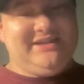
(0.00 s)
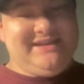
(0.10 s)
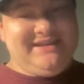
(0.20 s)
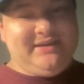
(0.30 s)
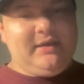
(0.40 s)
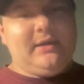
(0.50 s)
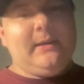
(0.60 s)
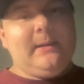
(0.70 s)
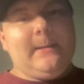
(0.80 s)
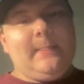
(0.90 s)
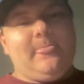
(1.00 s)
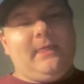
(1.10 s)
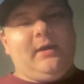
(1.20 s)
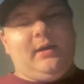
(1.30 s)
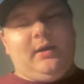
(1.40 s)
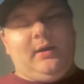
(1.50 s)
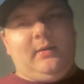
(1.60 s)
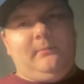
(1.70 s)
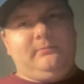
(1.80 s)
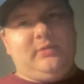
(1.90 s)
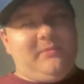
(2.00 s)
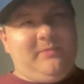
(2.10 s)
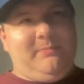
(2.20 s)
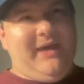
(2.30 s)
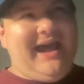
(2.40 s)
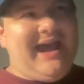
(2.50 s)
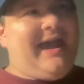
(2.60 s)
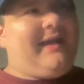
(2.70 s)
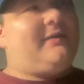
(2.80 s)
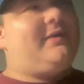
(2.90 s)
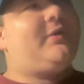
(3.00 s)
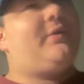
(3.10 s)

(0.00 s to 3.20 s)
D, Coming Back,